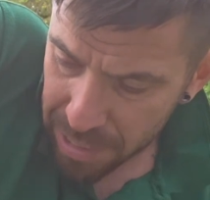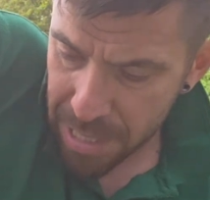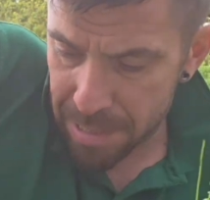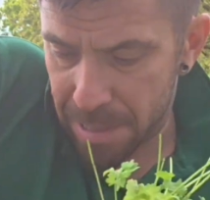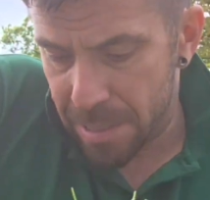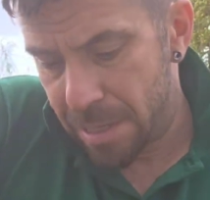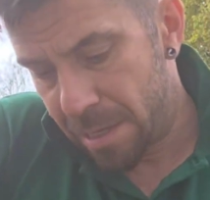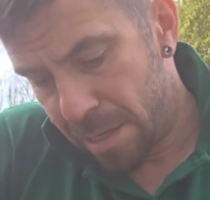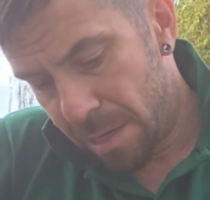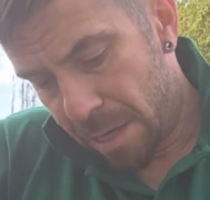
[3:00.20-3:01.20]
in,
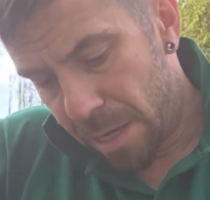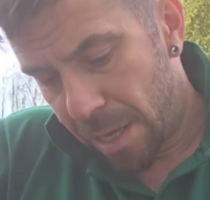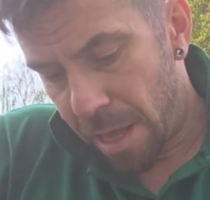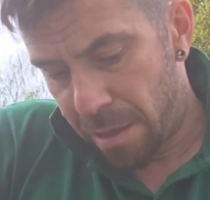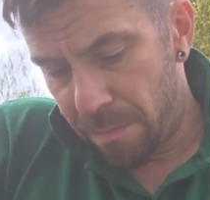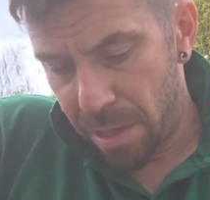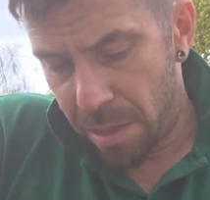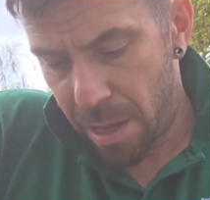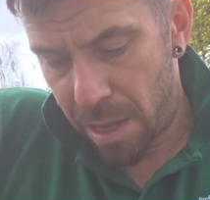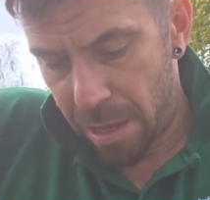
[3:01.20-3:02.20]
get them in
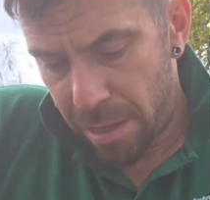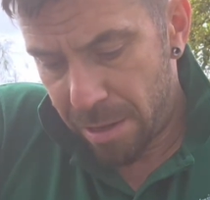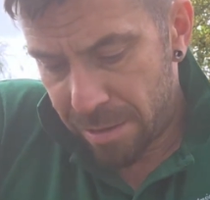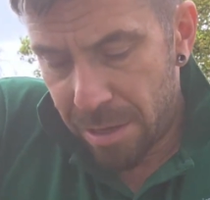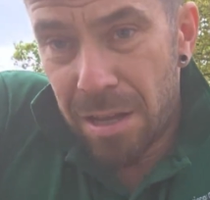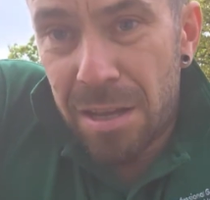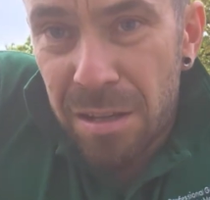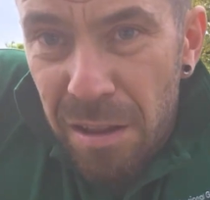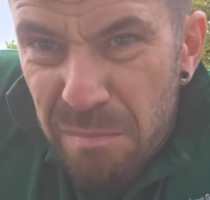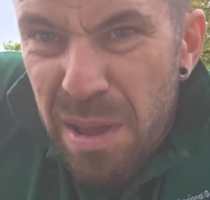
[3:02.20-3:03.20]
there,
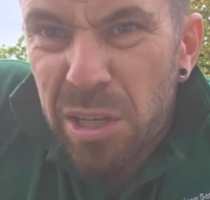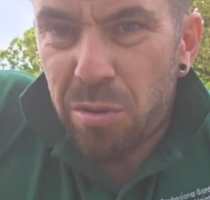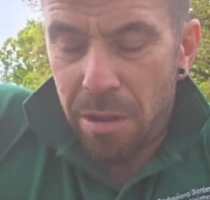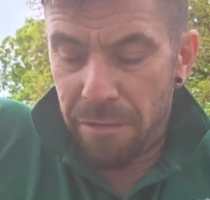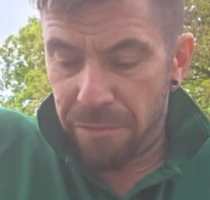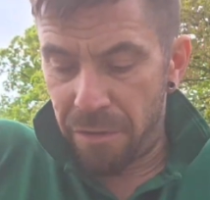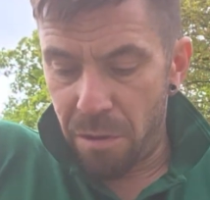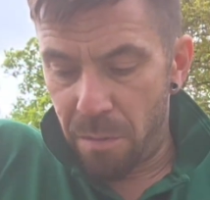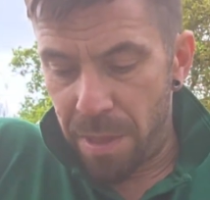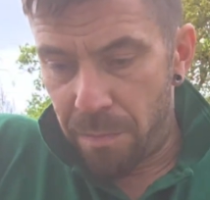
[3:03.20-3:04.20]
make sure you
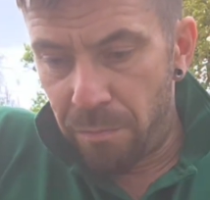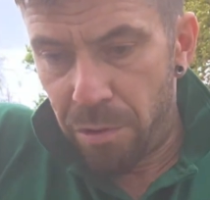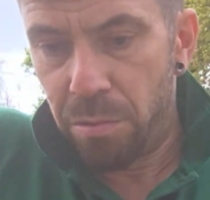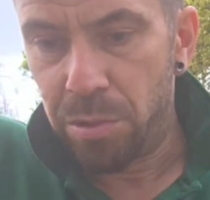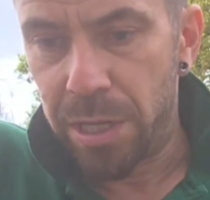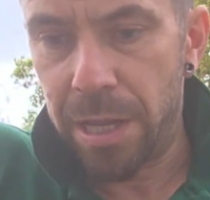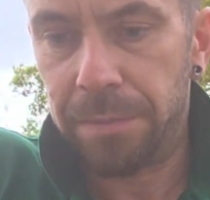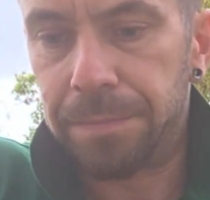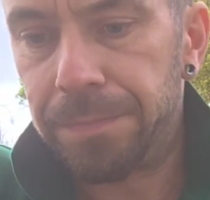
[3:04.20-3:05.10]
firm them roots in.